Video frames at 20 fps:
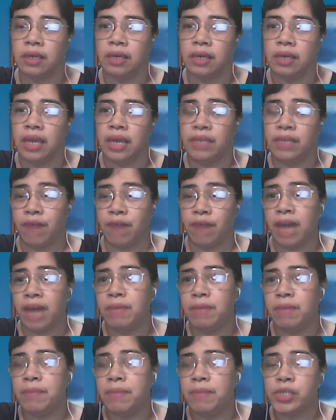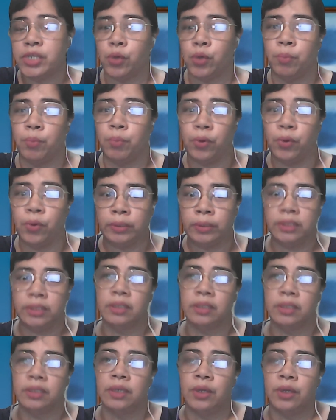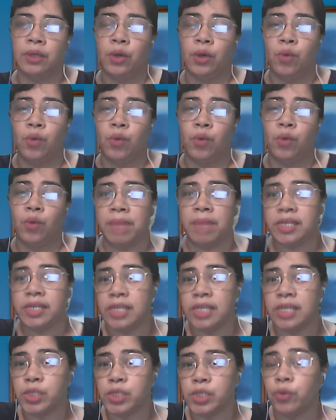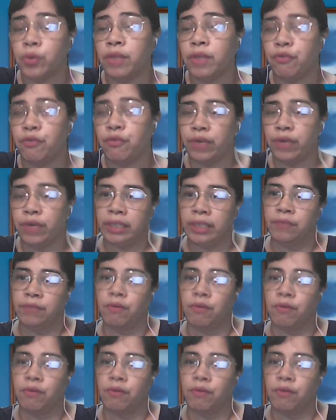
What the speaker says: And if I may be so bold, what makes this so different